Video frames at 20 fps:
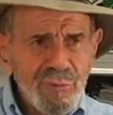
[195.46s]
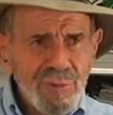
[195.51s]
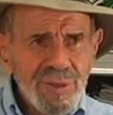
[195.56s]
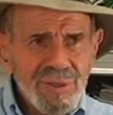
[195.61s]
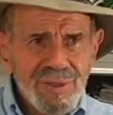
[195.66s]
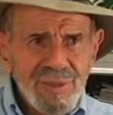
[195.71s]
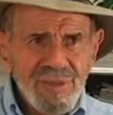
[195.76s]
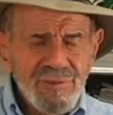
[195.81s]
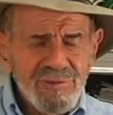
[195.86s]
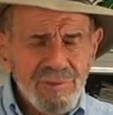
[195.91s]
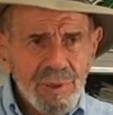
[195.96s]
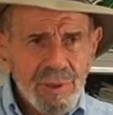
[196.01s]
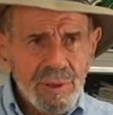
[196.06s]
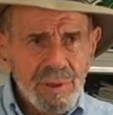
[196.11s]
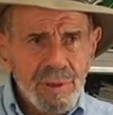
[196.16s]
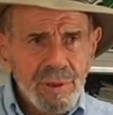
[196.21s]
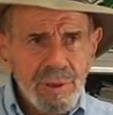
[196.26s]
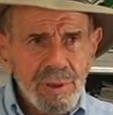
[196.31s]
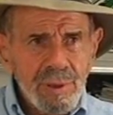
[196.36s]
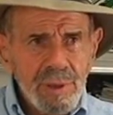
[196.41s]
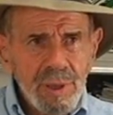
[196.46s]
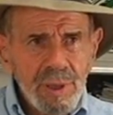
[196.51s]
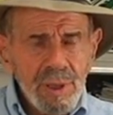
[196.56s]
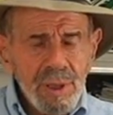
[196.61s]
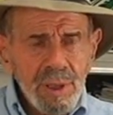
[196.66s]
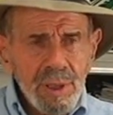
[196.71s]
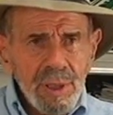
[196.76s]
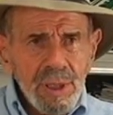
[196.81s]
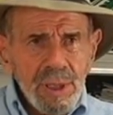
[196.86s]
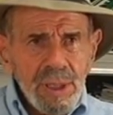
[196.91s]
resistant?
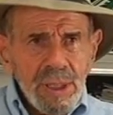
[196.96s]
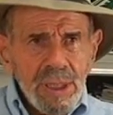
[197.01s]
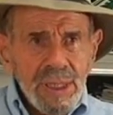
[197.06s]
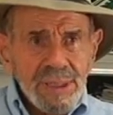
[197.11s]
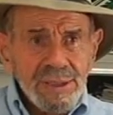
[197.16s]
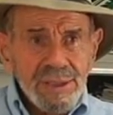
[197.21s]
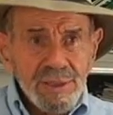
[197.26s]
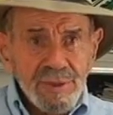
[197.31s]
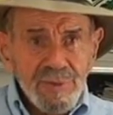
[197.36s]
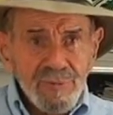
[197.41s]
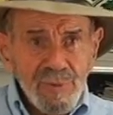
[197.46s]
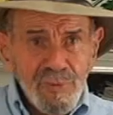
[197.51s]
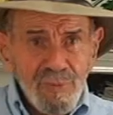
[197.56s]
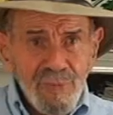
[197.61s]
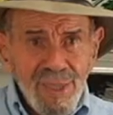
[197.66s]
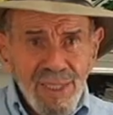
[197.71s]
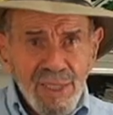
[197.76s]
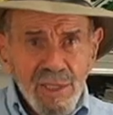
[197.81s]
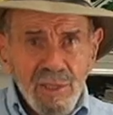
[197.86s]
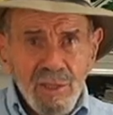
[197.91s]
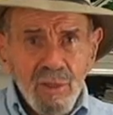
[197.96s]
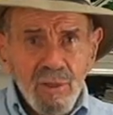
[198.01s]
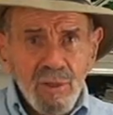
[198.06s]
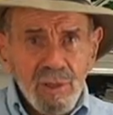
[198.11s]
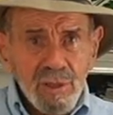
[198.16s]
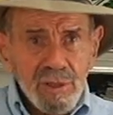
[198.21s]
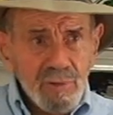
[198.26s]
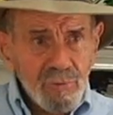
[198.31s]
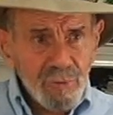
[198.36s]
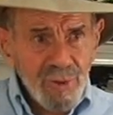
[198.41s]
I says, if you make a
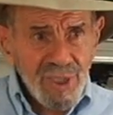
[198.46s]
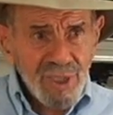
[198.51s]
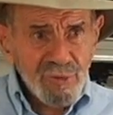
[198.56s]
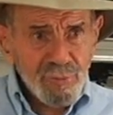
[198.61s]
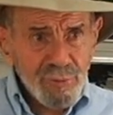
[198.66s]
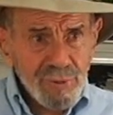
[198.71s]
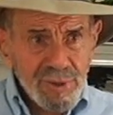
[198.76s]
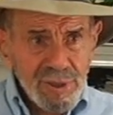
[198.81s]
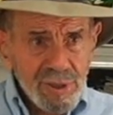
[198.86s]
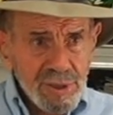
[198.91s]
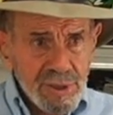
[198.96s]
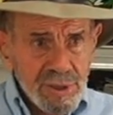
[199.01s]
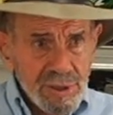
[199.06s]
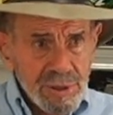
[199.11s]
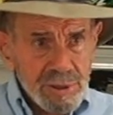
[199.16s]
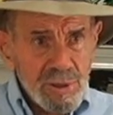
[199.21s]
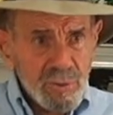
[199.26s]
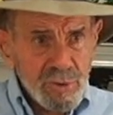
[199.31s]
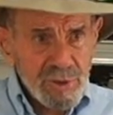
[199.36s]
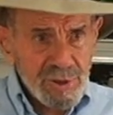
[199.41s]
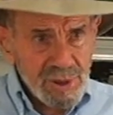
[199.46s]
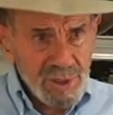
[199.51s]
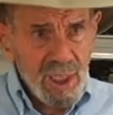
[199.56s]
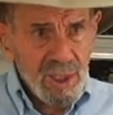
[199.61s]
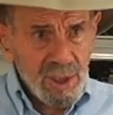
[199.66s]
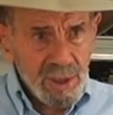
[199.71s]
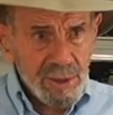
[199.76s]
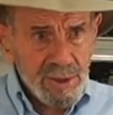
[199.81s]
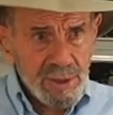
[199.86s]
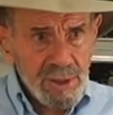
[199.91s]
car crash resistant so
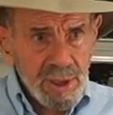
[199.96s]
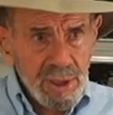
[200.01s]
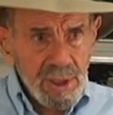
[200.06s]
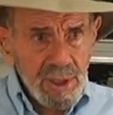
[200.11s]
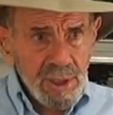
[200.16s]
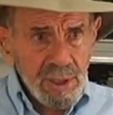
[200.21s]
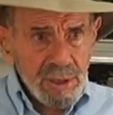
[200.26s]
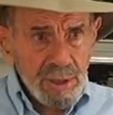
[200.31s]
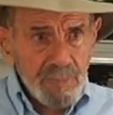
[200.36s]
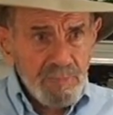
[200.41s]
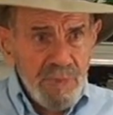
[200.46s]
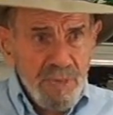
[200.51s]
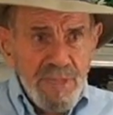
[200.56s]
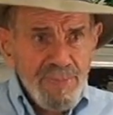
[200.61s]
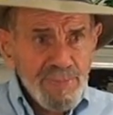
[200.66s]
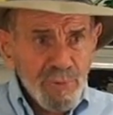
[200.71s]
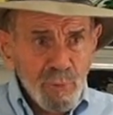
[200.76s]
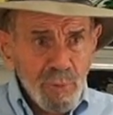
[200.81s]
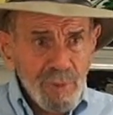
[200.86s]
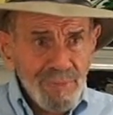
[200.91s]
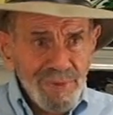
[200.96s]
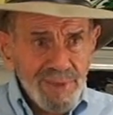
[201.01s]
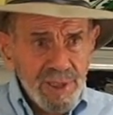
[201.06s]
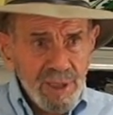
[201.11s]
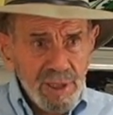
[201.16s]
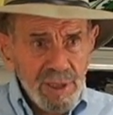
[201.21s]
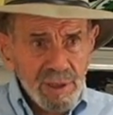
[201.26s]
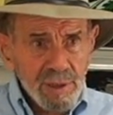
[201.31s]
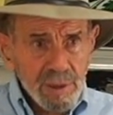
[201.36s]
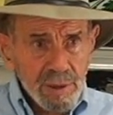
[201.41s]
solid, the people will be
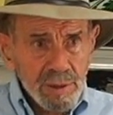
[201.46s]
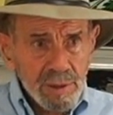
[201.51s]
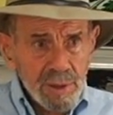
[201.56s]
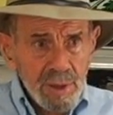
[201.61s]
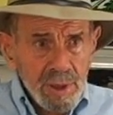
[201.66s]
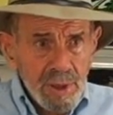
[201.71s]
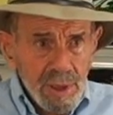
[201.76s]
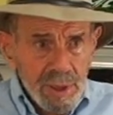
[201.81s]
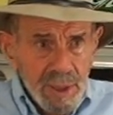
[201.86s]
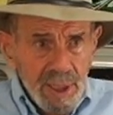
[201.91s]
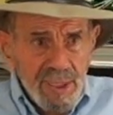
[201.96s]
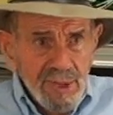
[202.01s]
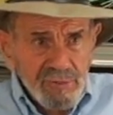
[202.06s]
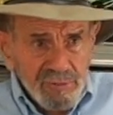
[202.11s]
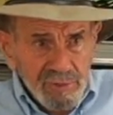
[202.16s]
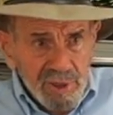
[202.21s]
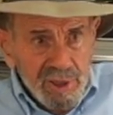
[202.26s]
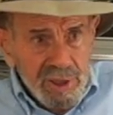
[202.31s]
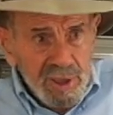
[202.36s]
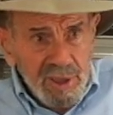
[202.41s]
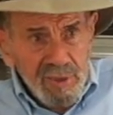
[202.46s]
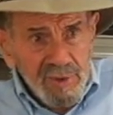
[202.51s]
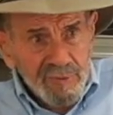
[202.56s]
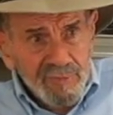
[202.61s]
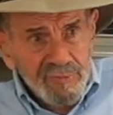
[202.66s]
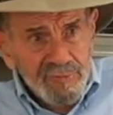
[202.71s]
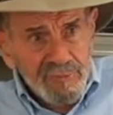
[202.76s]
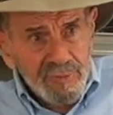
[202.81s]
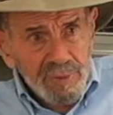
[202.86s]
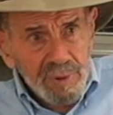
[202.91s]
killed. It has to
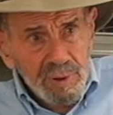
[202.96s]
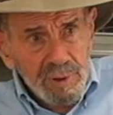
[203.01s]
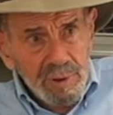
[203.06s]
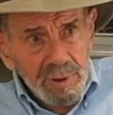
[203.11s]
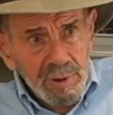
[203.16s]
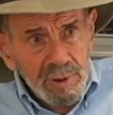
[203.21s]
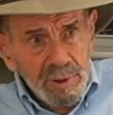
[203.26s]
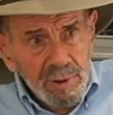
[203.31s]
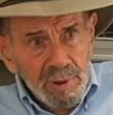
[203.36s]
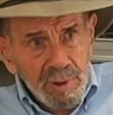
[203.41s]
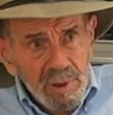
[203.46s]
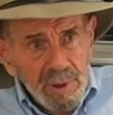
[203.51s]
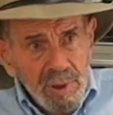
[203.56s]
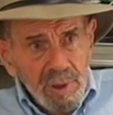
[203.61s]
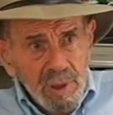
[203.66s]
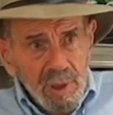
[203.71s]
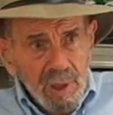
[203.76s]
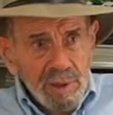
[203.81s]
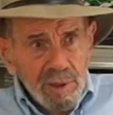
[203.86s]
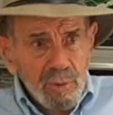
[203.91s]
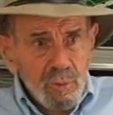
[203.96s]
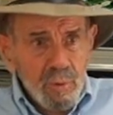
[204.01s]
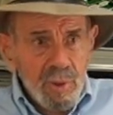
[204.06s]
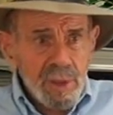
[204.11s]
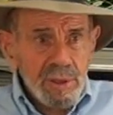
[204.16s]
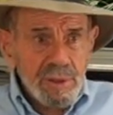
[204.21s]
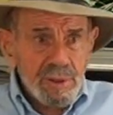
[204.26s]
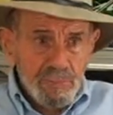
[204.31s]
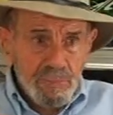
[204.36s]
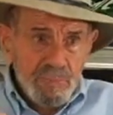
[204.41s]
give. Otherwise, the